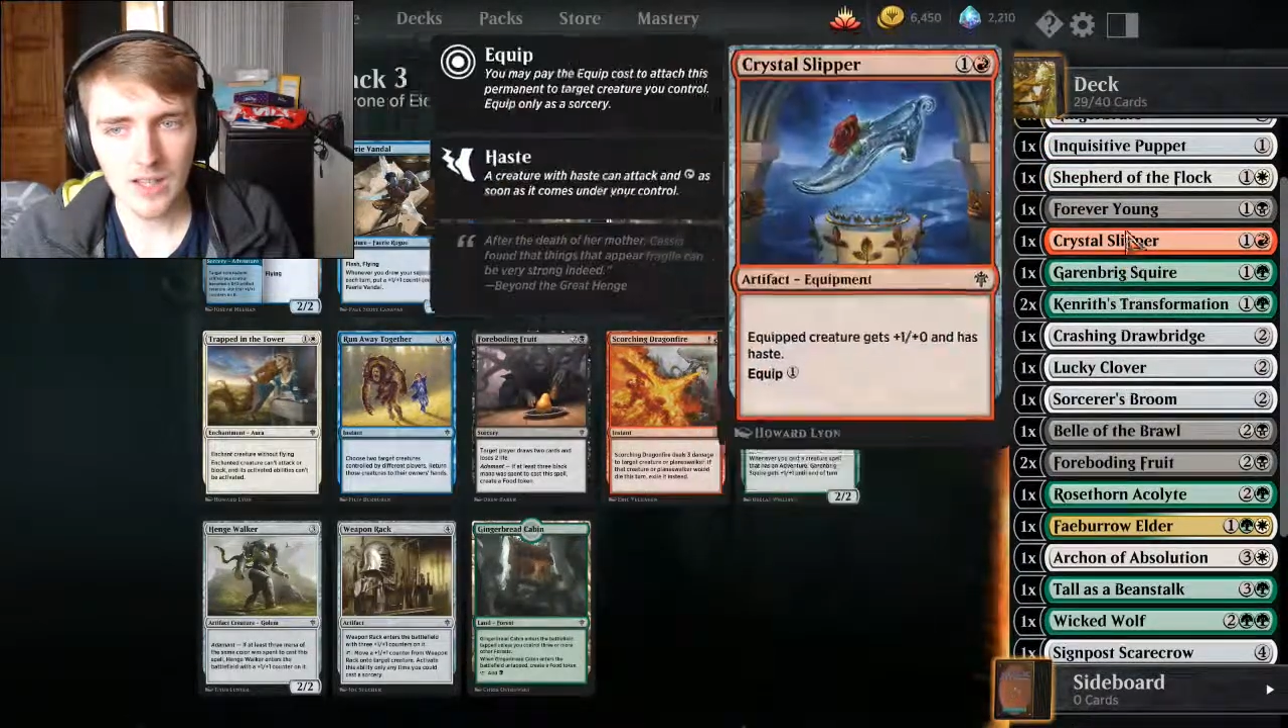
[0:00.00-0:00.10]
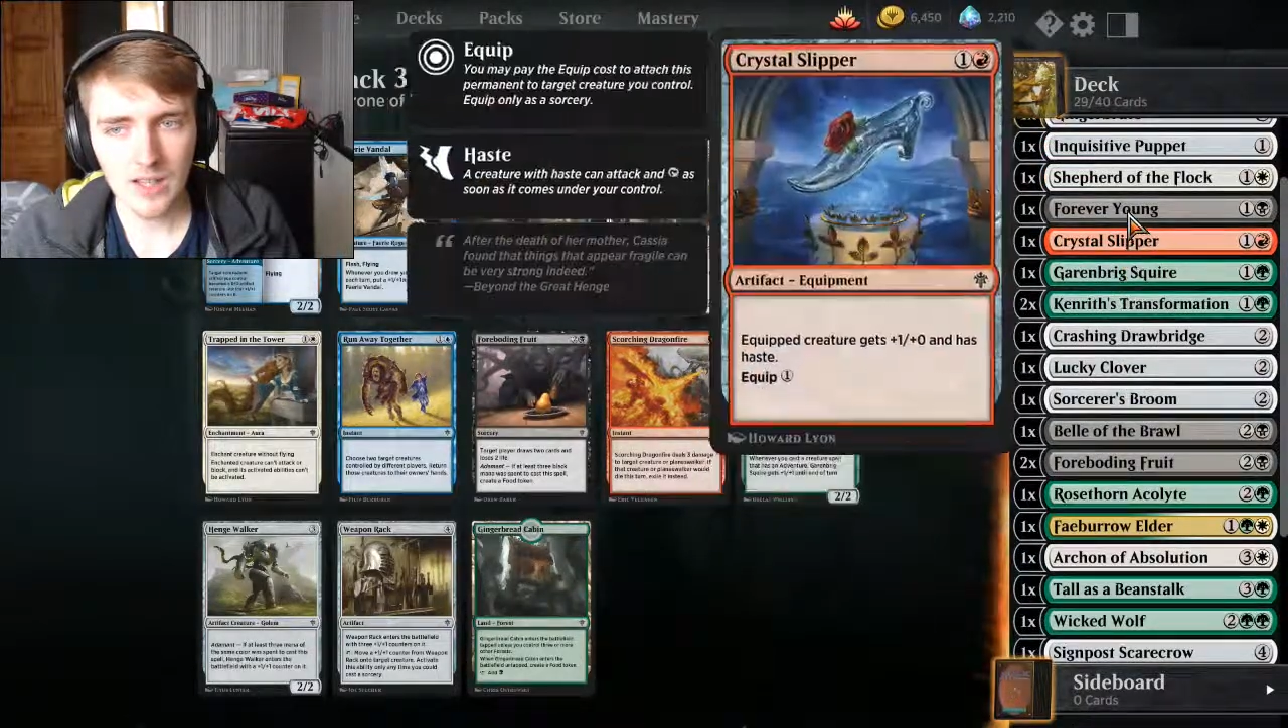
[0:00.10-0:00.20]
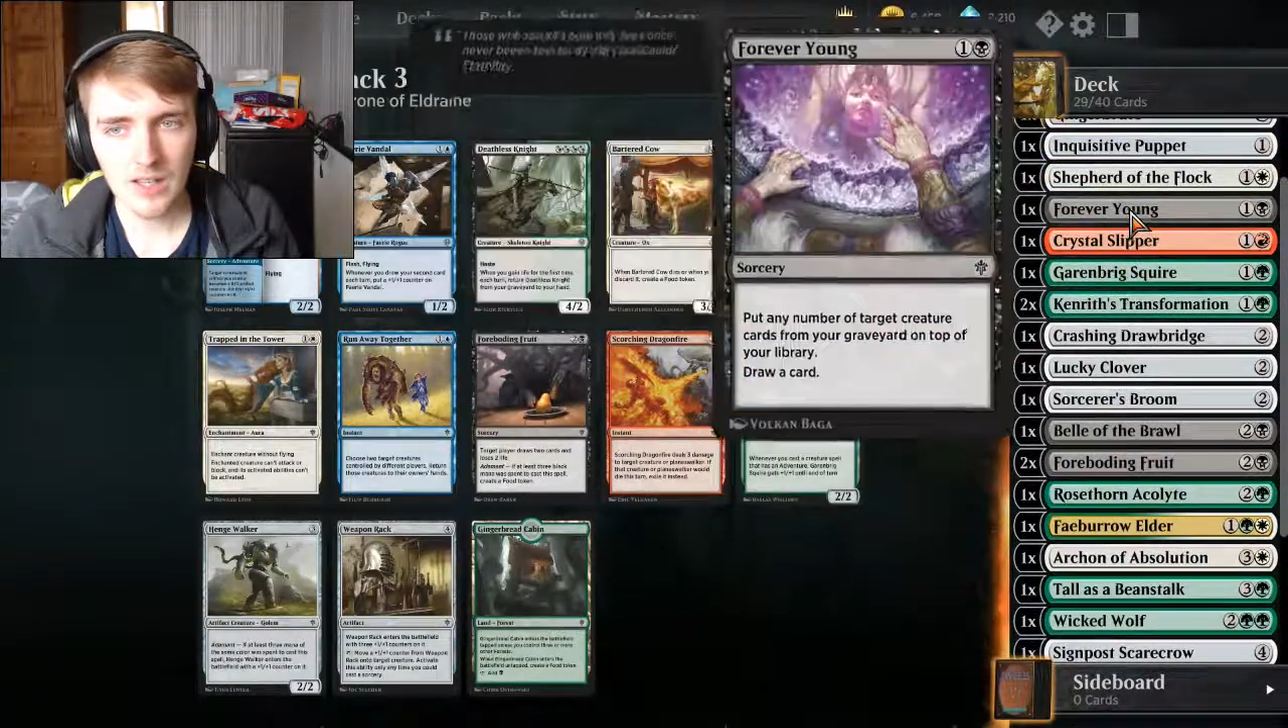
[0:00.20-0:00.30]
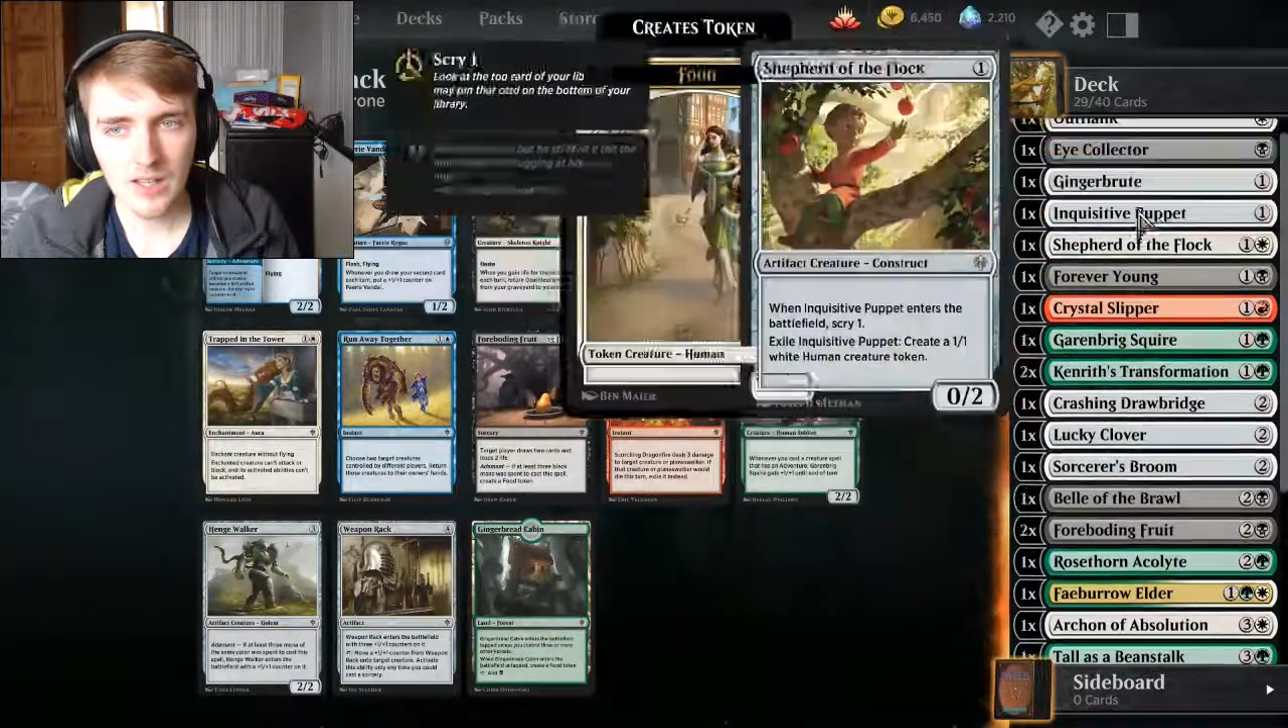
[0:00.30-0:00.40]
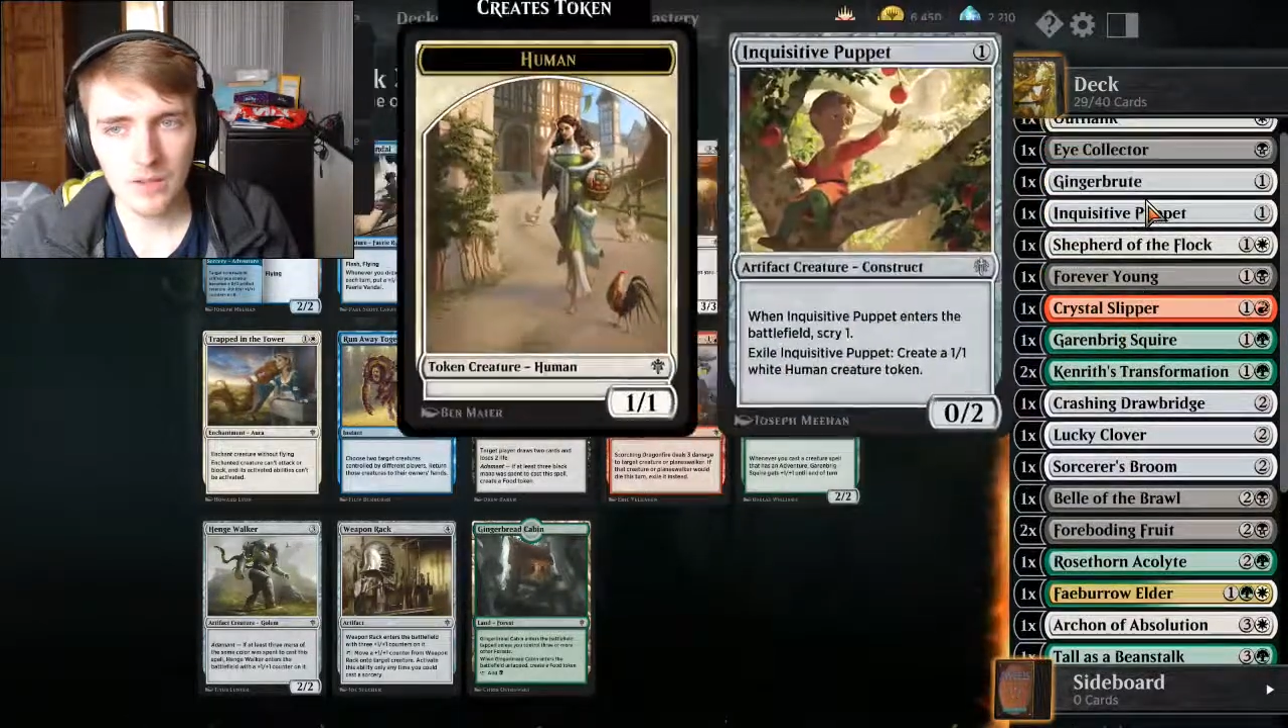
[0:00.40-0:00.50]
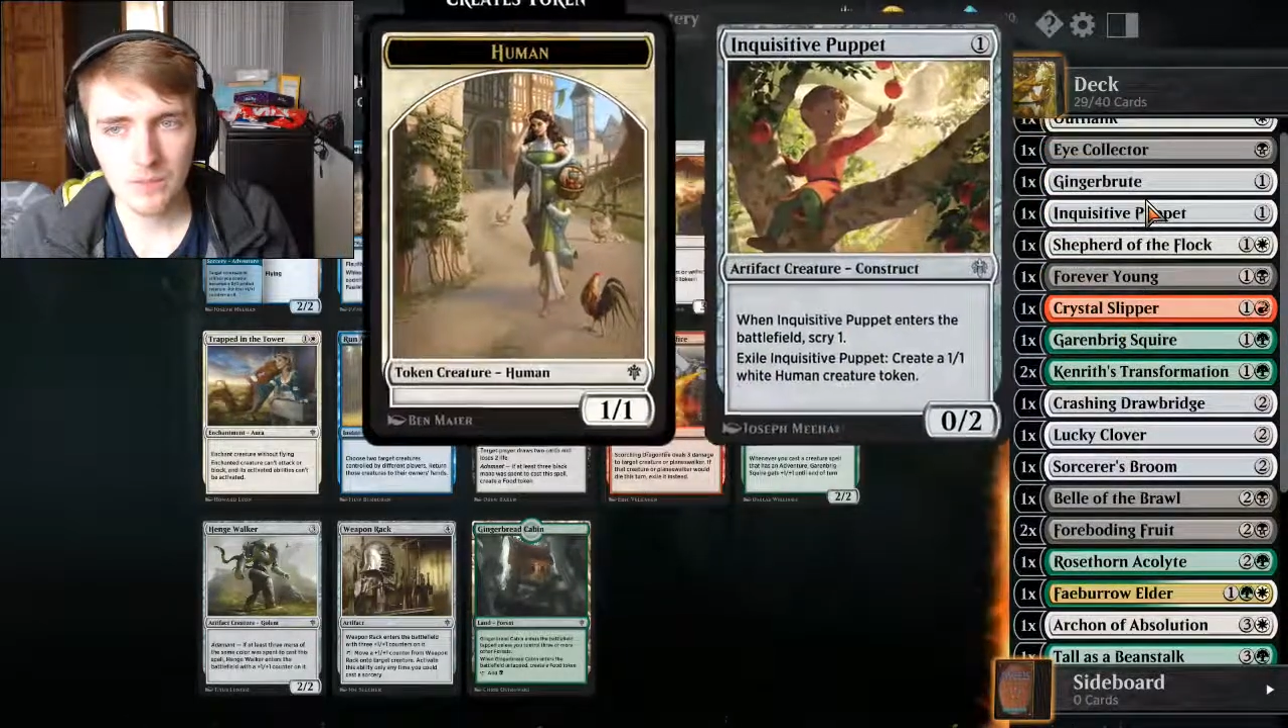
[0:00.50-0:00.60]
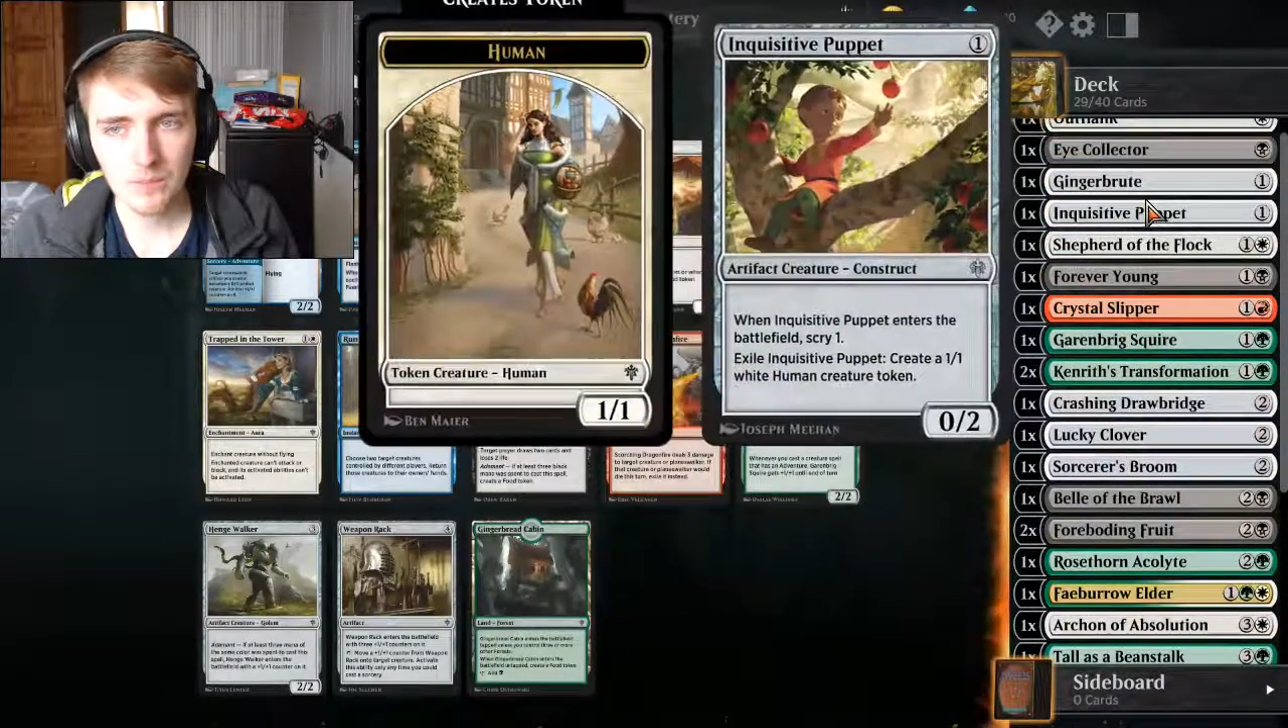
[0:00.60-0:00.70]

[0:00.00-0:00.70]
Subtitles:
in here.